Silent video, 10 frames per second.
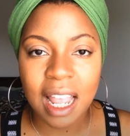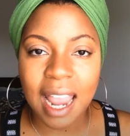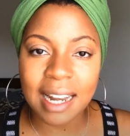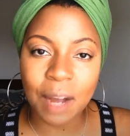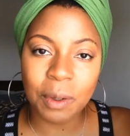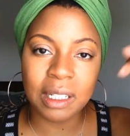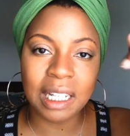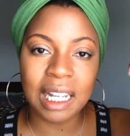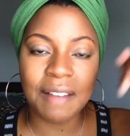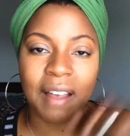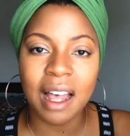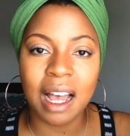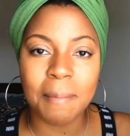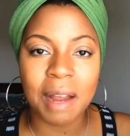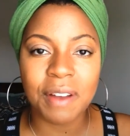and I will leave
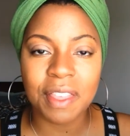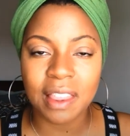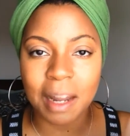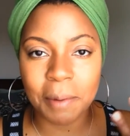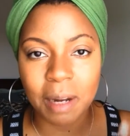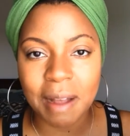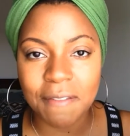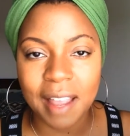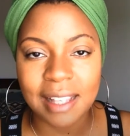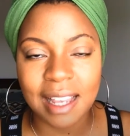everything that I put on my face